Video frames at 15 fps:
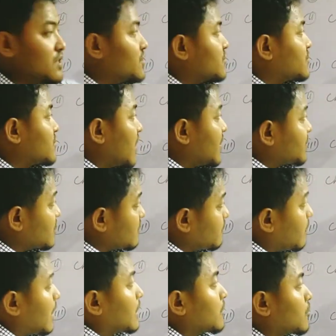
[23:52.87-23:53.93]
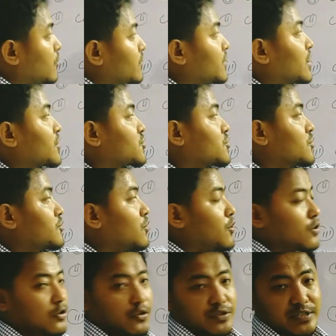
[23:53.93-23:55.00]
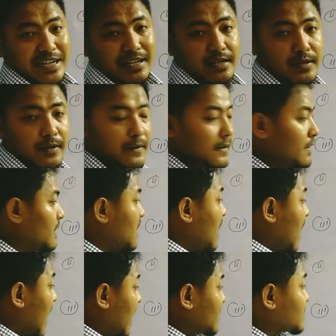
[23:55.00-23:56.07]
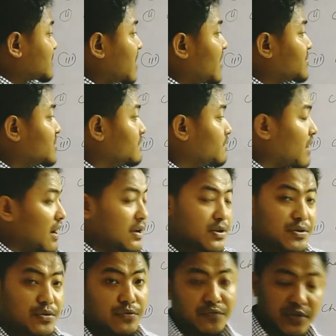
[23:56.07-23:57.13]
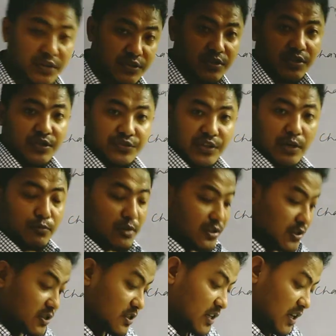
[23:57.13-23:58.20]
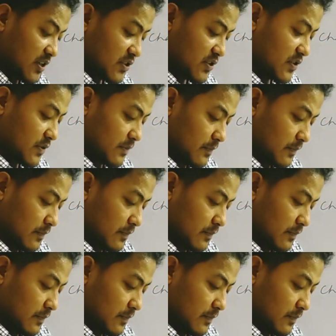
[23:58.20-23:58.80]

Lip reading: charging by conduction or contact, and charging by friction. I will discuss